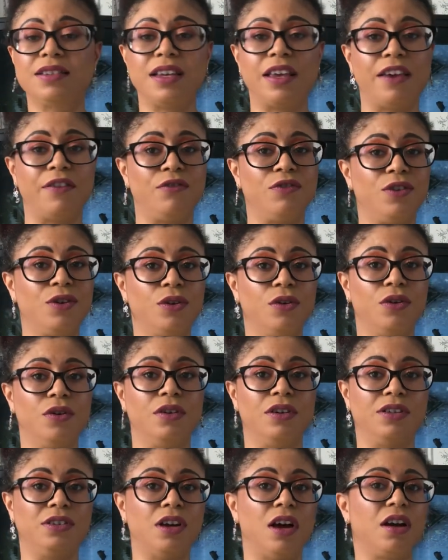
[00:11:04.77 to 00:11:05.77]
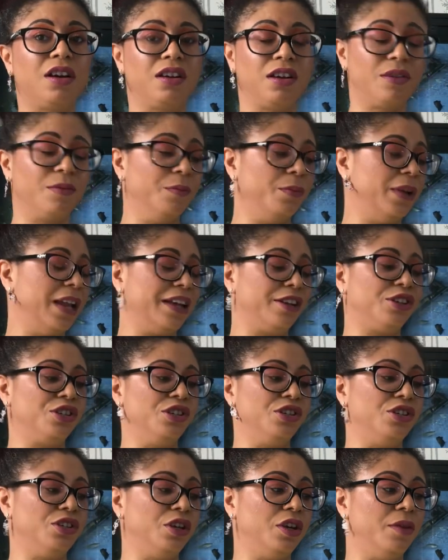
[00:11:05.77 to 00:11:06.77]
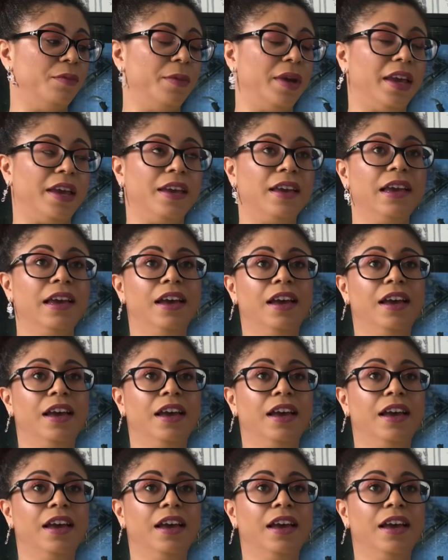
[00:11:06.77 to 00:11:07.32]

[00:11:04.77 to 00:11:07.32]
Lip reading: If you're a darker complexion to me,